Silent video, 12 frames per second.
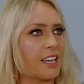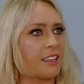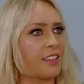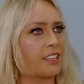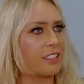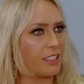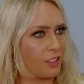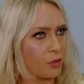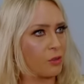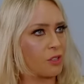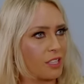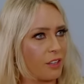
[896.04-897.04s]
saying that
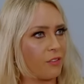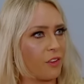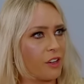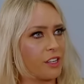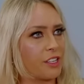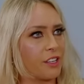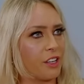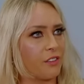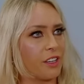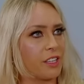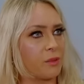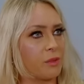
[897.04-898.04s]
Dorset Fire
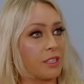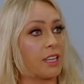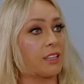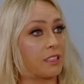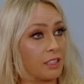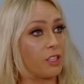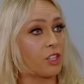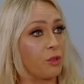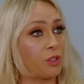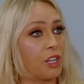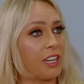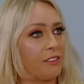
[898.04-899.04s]
Service was
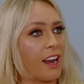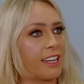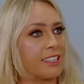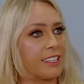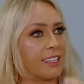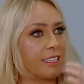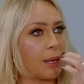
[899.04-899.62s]
institutionally racist.